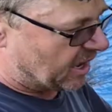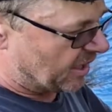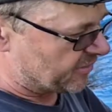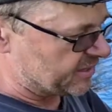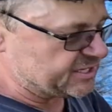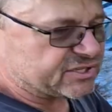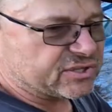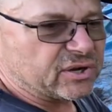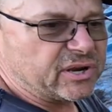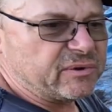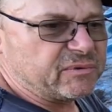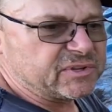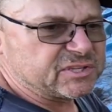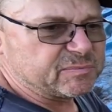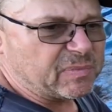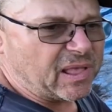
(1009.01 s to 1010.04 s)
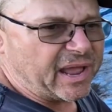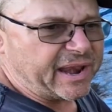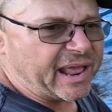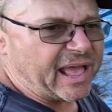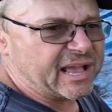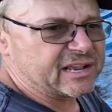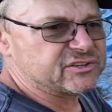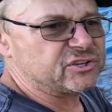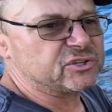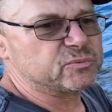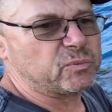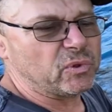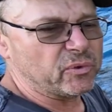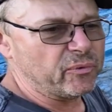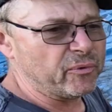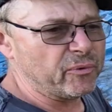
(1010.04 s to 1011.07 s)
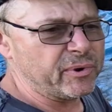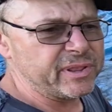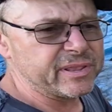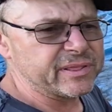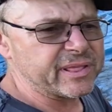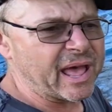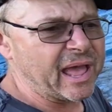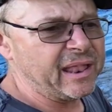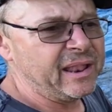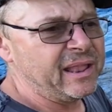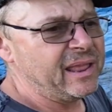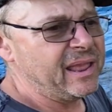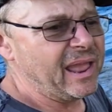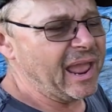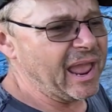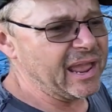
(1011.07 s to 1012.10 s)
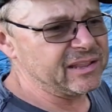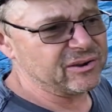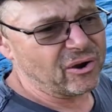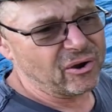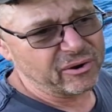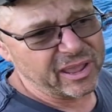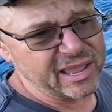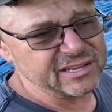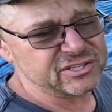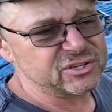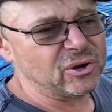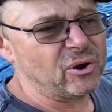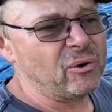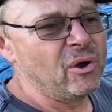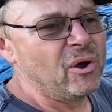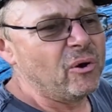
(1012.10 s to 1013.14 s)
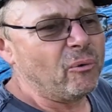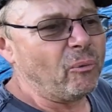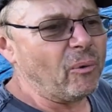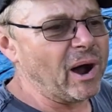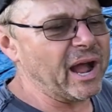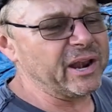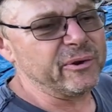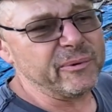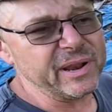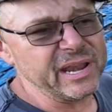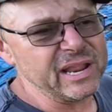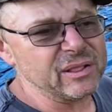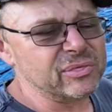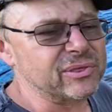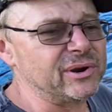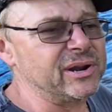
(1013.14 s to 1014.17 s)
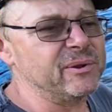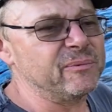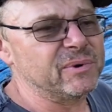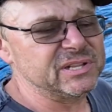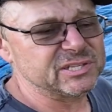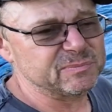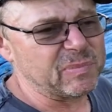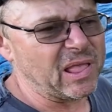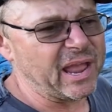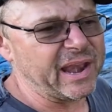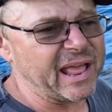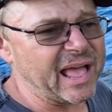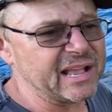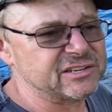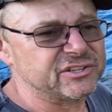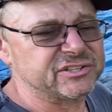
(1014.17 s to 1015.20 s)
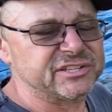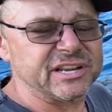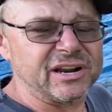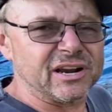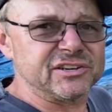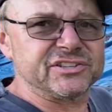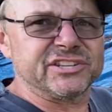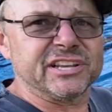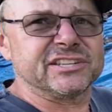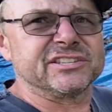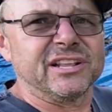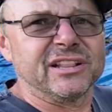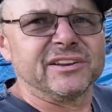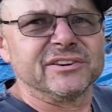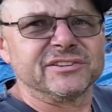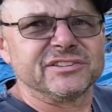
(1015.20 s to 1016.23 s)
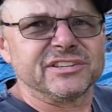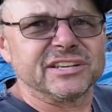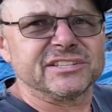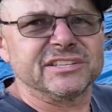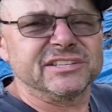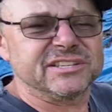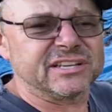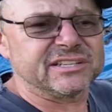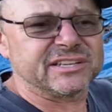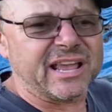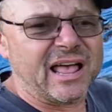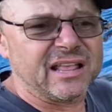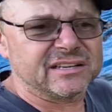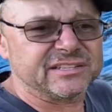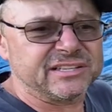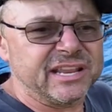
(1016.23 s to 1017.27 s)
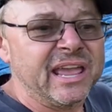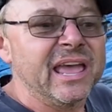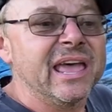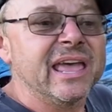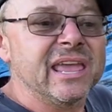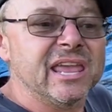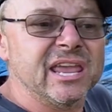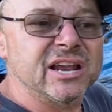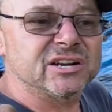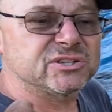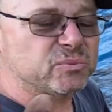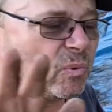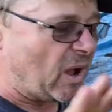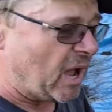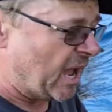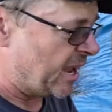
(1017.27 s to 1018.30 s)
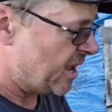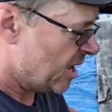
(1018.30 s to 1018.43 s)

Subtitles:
These 31 spline axles will go into that. And okay, so why do we need 31 spline axles in our 6-cylinder 66 Galaxy? Here's why.